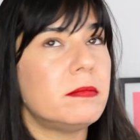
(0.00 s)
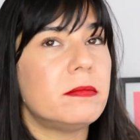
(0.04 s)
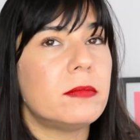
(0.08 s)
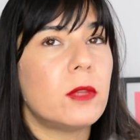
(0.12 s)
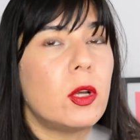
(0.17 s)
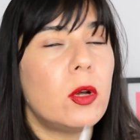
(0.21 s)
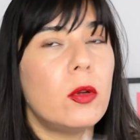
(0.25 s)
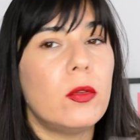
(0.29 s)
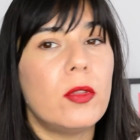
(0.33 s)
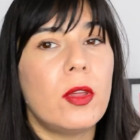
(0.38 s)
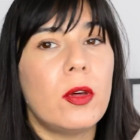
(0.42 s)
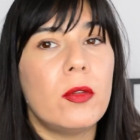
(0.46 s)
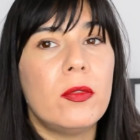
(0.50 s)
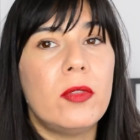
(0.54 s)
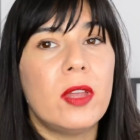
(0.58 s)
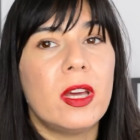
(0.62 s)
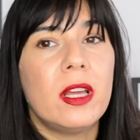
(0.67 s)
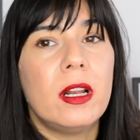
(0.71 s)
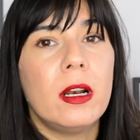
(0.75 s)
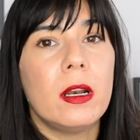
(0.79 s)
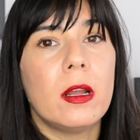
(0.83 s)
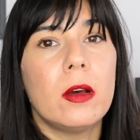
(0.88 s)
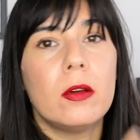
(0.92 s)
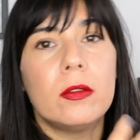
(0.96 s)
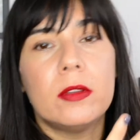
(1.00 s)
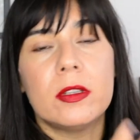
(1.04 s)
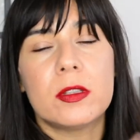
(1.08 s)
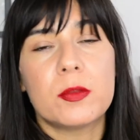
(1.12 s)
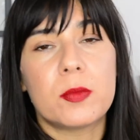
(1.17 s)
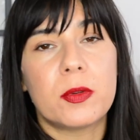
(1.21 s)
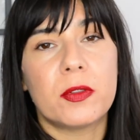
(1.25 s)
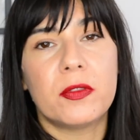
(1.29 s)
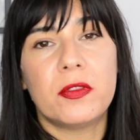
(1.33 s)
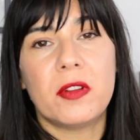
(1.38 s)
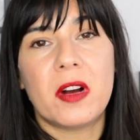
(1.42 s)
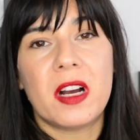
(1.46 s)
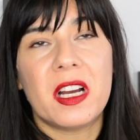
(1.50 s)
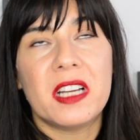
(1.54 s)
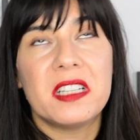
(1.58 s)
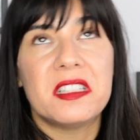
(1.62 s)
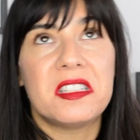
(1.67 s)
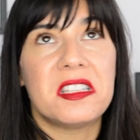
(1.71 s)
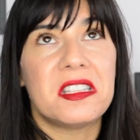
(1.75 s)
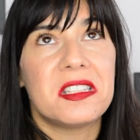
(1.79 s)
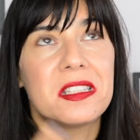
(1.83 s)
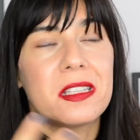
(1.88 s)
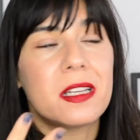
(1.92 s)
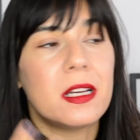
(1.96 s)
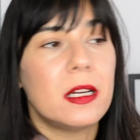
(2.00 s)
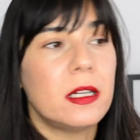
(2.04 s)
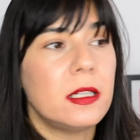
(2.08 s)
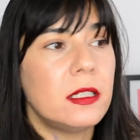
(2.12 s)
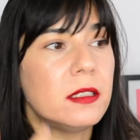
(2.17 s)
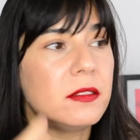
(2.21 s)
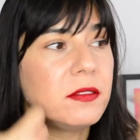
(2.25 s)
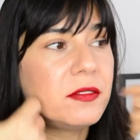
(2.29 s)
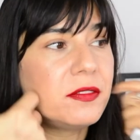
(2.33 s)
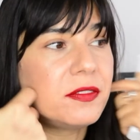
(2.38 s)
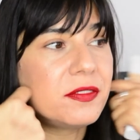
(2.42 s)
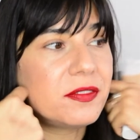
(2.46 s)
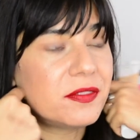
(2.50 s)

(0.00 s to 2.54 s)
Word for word: although the glow this provides is kind of